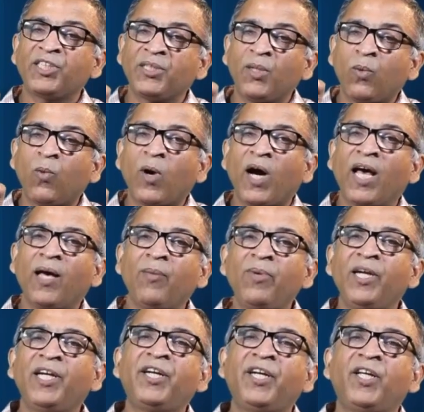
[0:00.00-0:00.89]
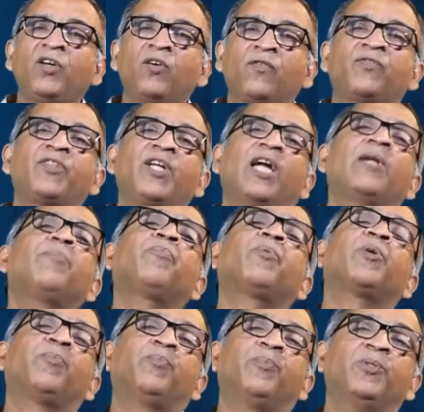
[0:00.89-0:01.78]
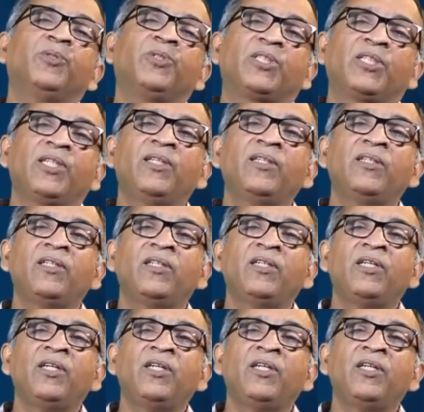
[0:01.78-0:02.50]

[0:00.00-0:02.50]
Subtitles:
the viability of that proposal,